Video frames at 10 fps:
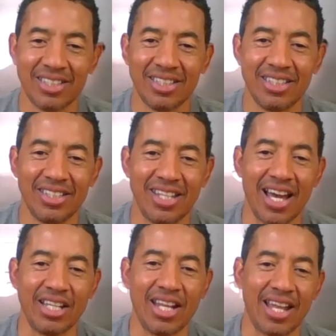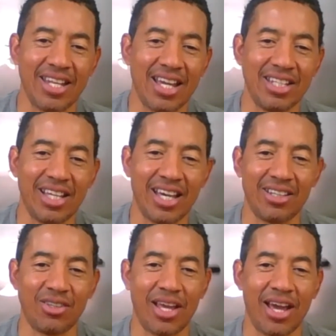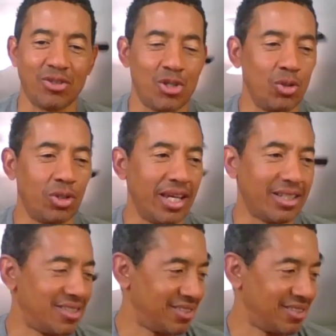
Now you got to go down 2 clicks.